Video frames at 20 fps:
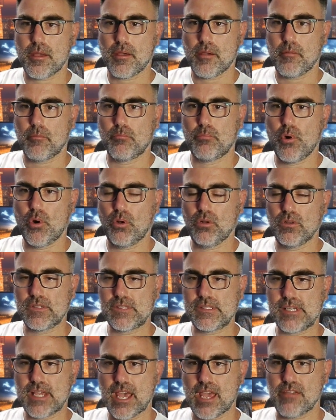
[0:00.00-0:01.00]

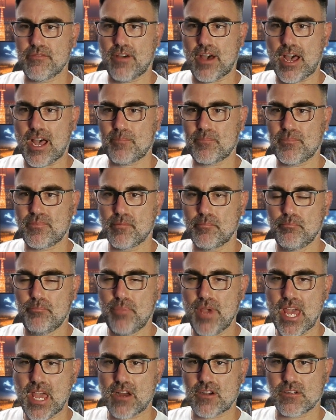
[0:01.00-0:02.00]
bulls gave up,
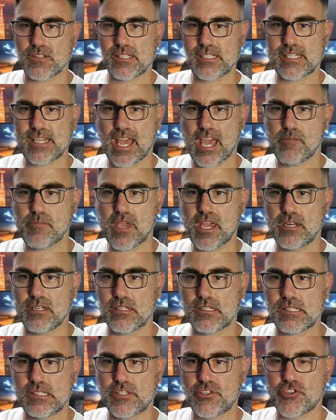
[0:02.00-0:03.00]
bears came in
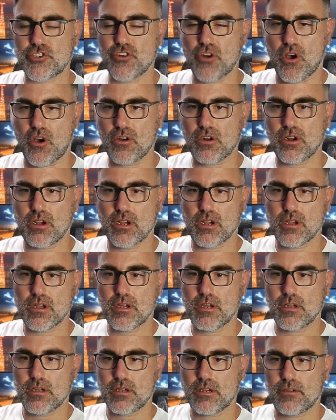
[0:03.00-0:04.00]
strong.
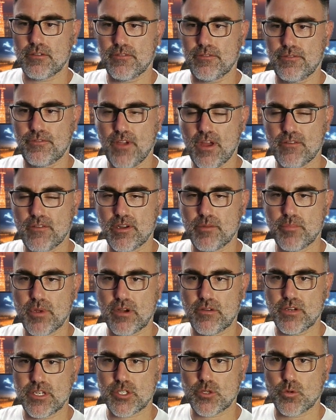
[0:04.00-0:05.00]
Very
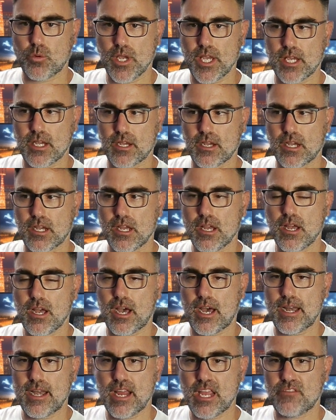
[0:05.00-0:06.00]
bearish week
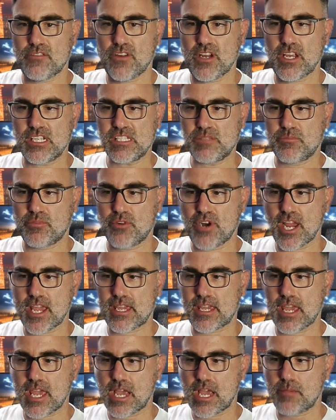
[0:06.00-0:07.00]
on Netflix,
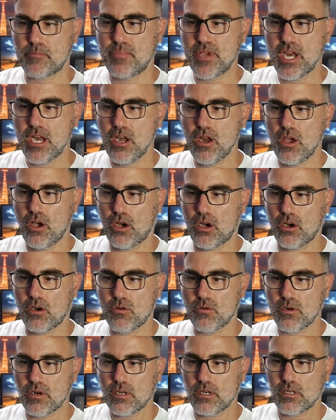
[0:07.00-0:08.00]
breaking
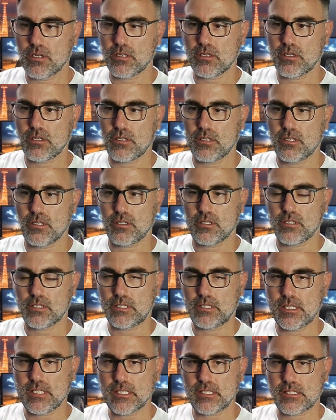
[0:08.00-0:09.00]
below
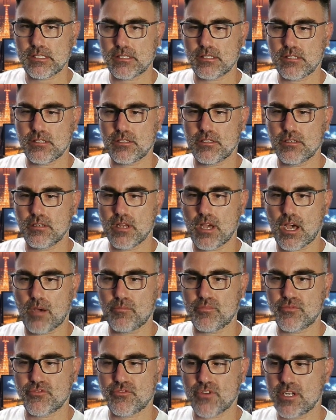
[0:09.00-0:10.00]
this
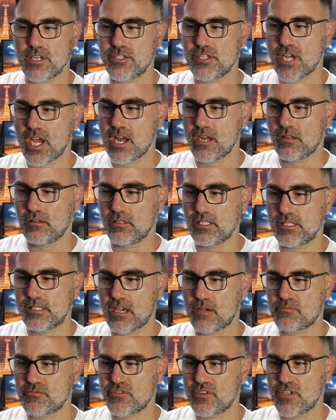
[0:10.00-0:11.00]
uptrend channel. This
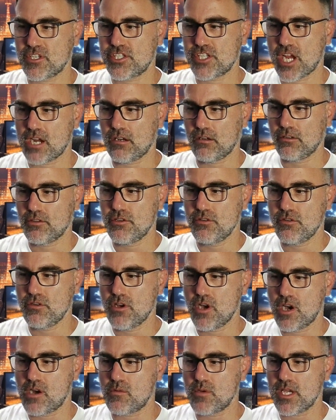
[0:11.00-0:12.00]
uptrend channel, you
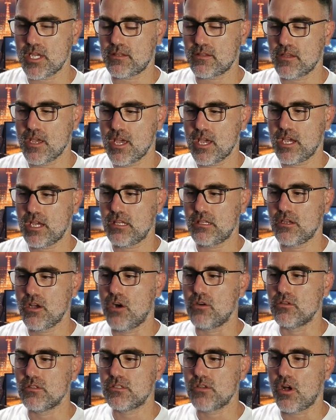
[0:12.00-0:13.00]
know it, it
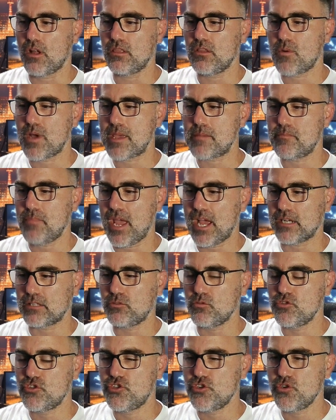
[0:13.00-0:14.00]
goes all the way back
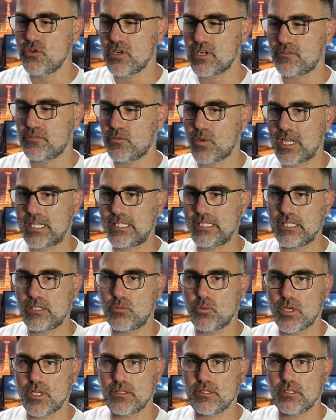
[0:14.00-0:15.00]
to June of
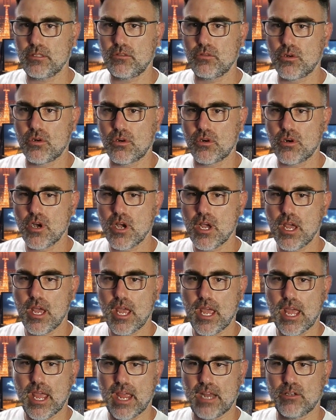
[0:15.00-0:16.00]
2022,
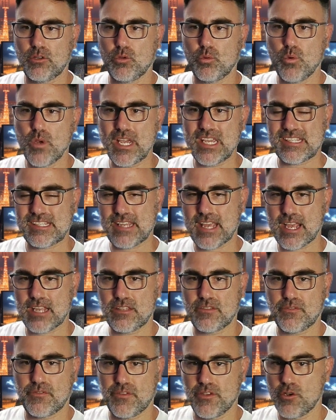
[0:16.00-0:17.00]
and we
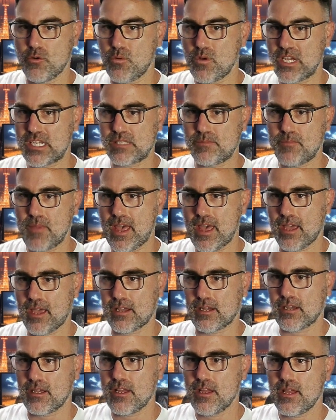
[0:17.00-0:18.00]
said few weeks
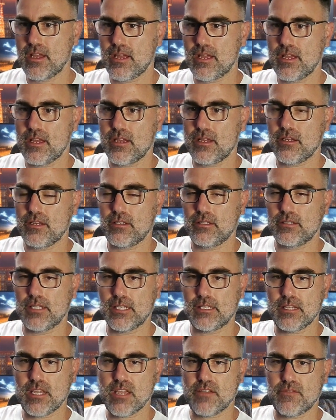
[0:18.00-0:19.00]
back
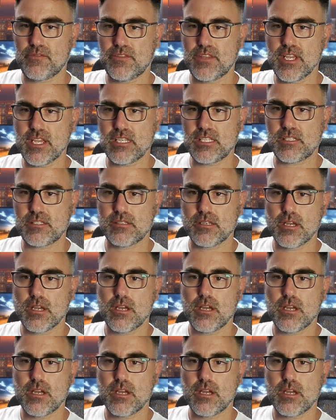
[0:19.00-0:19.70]
that if this